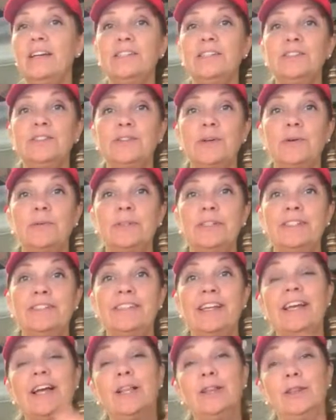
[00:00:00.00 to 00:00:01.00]
So, I want to
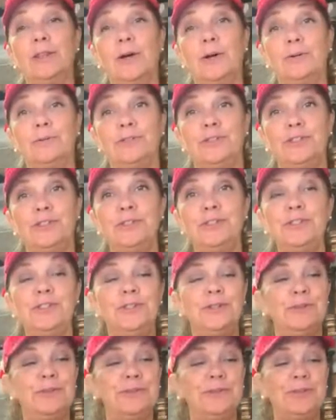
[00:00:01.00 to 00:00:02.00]
say hello to
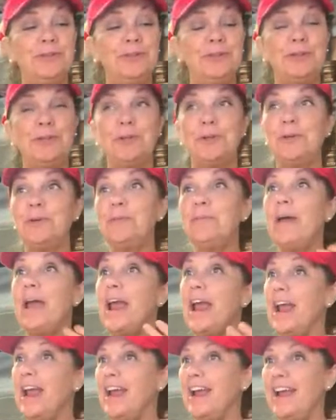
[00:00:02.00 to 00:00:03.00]
YouTube
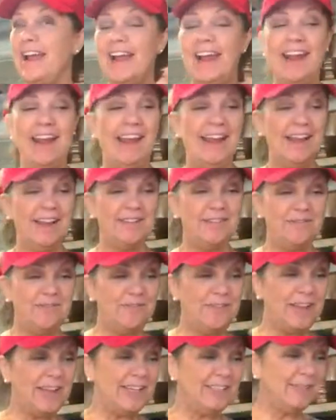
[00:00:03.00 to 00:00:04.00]
and
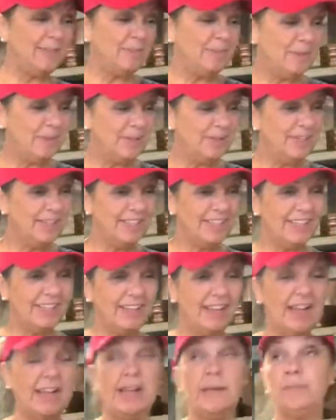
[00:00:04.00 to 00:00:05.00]
Facebook.
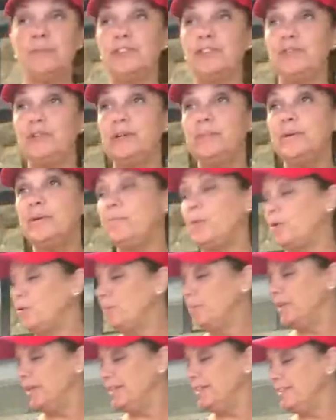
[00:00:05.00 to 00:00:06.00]
I am streaming
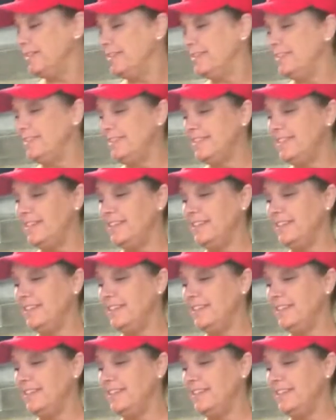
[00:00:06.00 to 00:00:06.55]
both places.